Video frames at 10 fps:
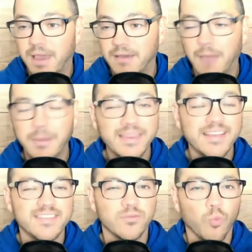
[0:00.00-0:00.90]
How about
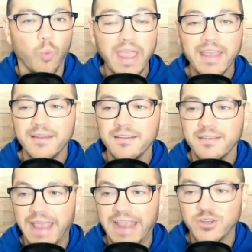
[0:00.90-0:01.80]
this? Win
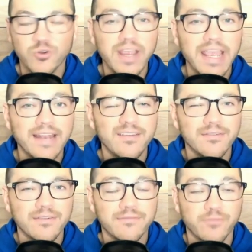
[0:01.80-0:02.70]
and you're in
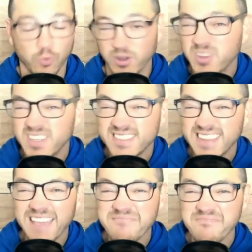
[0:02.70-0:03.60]
for real this
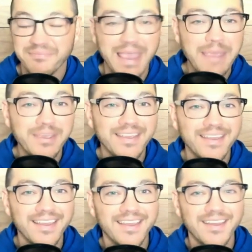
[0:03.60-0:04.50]
time, maybe?
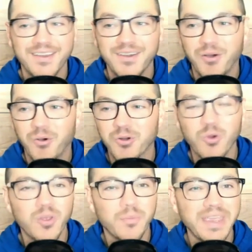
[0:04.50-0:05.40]
Or
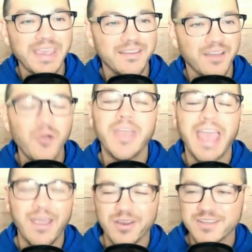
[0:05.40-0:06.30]
will it be,
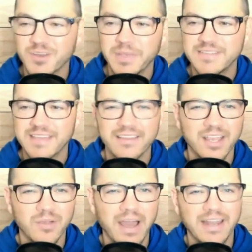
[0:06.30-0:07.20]
okay, Arkansas beat South
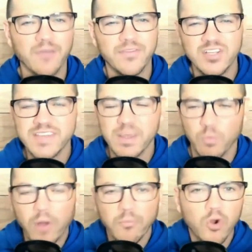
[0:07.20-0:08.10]
Carolina. Now, if they just get
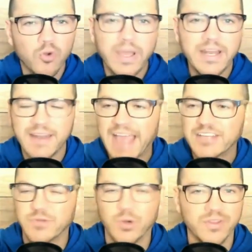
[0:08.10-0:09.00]
one more win in
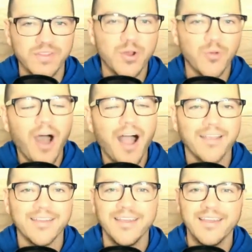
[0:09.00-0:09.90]
Nashville, then they're a
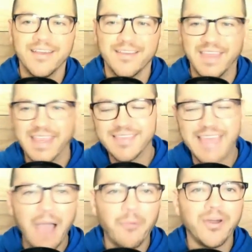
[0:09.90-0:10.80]
lock. And they get
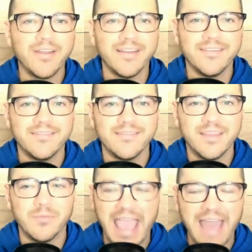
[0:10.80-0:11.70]
that one, and
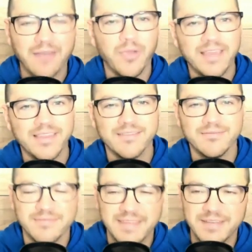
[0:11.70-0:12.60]
then we add a win. They
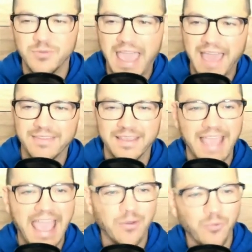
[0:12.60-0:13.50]
do that, and they
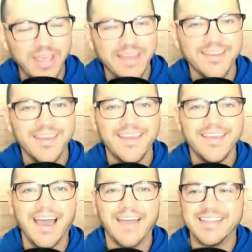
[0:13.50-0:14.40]
add a win.
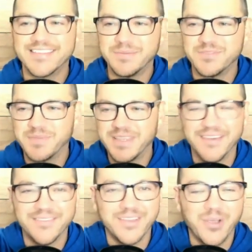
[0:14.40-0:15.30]
That seems to be
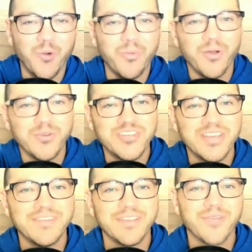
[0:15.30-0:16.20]
the goalpost
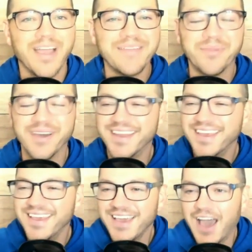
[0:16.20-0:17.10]
shifting, right? But
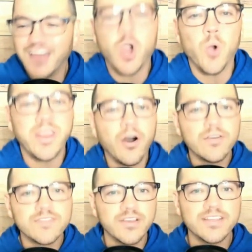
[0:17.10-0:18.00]
no, in all
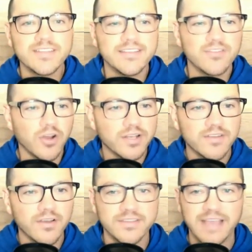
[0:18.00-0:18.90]
seriousness,
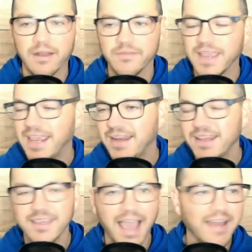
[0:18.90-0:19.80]
Arkansas is out of
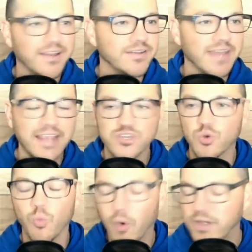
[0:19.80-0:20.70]
any kind of danger
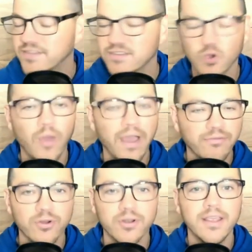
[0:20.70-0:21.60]

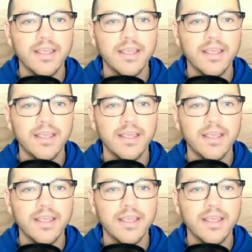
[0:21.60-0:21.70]
whatsoever.